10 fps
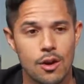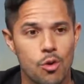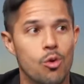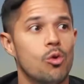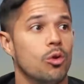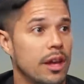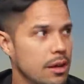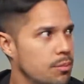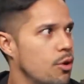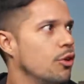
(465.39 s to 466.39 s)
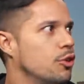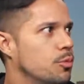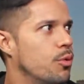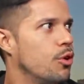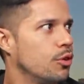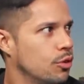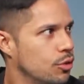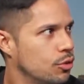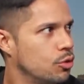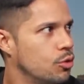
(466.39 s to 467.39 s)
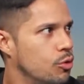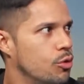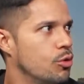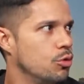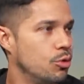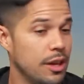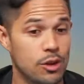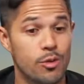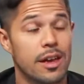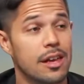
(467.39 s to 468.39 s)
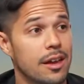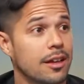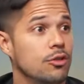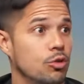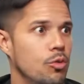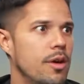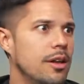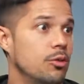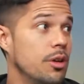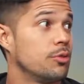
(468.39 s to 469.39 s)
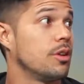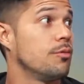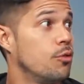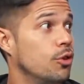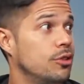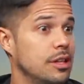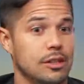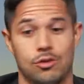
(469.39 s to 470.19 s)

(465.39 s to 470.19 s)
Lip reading: who like brought the sport to the UAE and to Dubai in 2014.